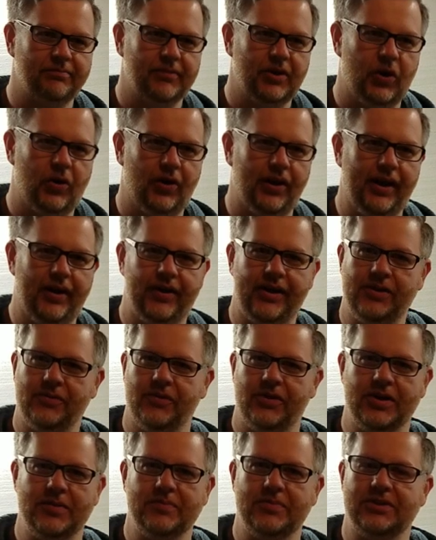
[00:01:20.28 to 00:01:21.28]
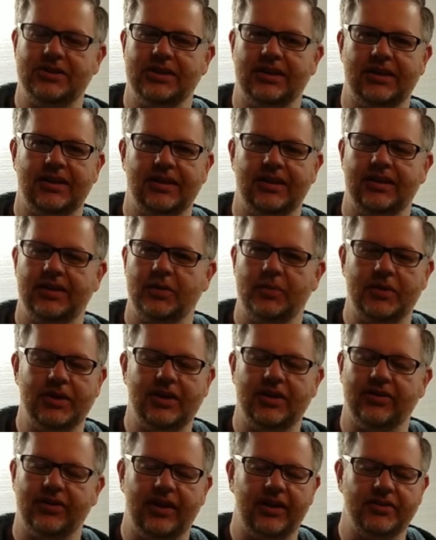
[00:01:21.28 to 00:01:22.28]
call out anyone in particular,
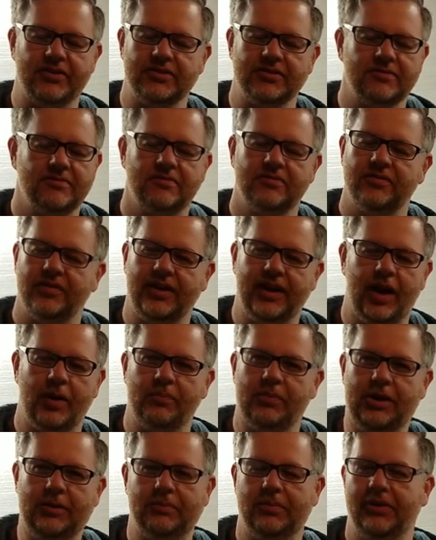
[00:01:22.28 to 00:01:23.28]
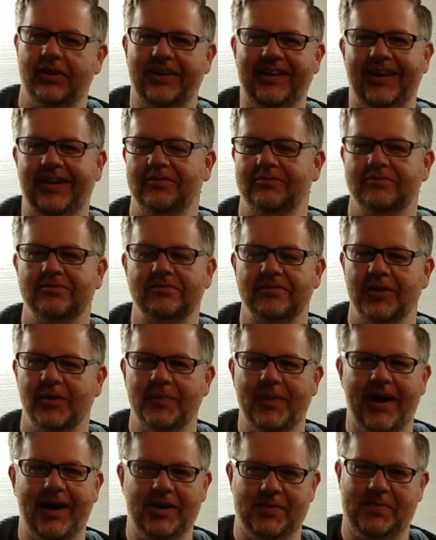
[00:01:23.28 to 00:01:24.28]
because I'll just forget people and then feel
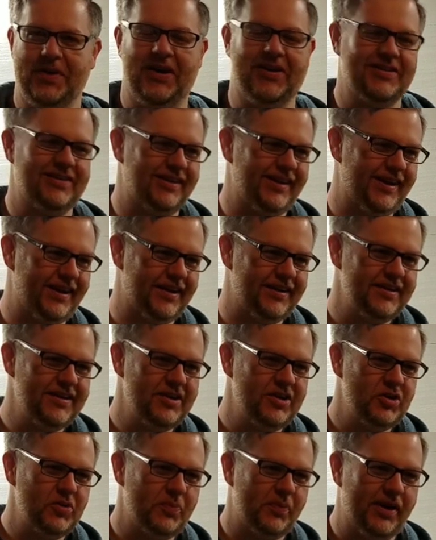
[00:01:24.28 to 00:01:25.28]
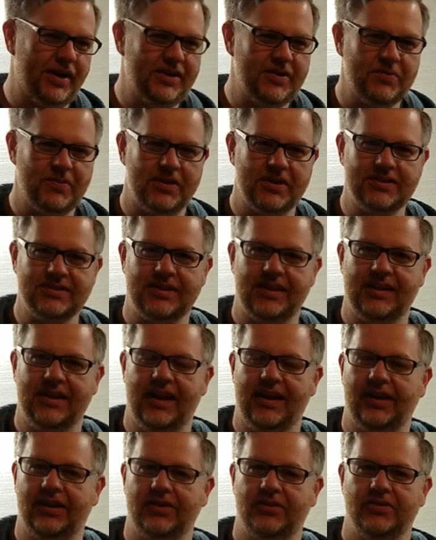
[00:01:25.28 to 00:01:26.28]
bad about it later. But I did want to say
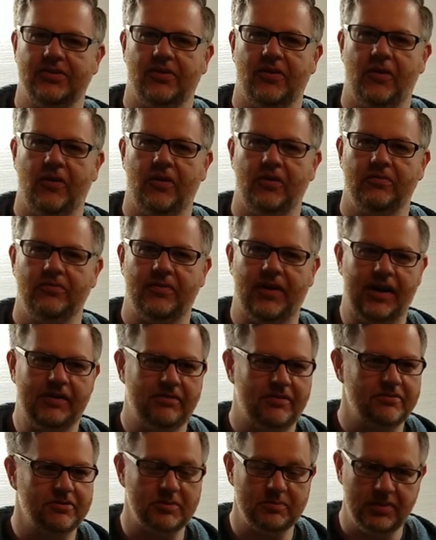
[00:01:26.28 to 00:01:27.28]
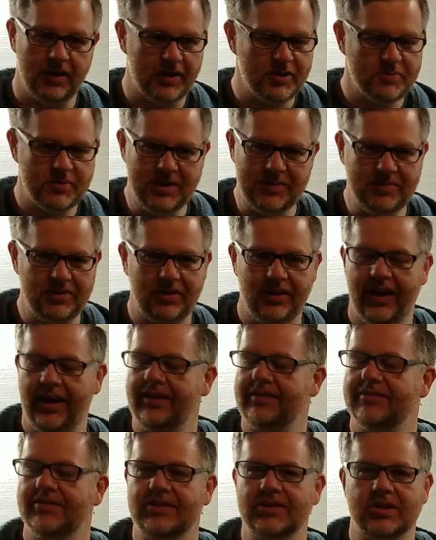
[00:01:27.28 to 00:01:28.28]
thank you to all 500 plus people
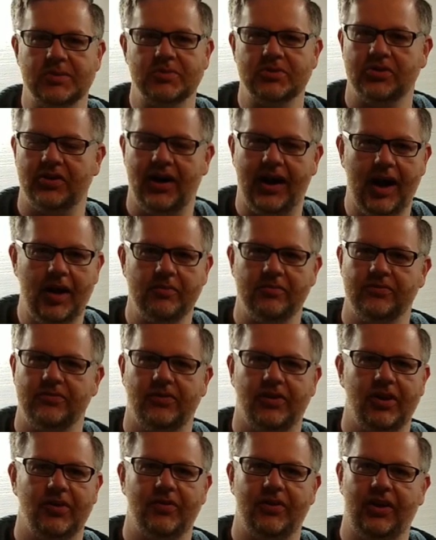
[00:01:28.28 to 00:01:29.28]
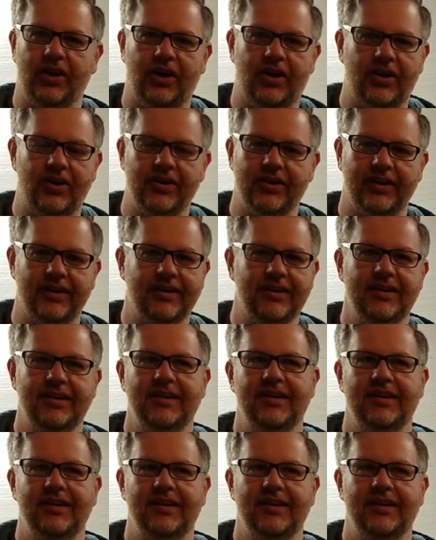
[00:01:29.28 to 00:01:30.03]
that subscribe and follow along, and